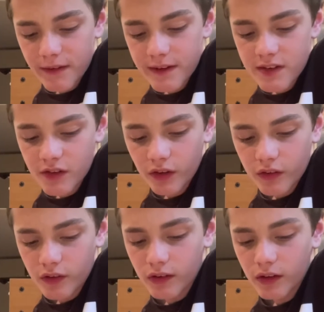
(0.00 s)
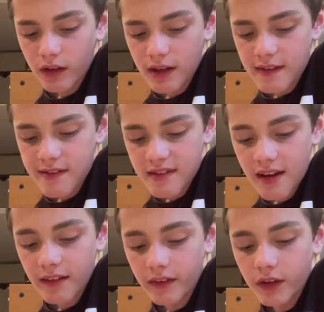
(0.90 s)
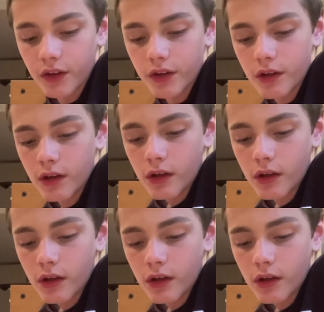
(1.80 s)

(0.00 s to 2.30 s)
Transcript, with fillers: these songs are insanely good.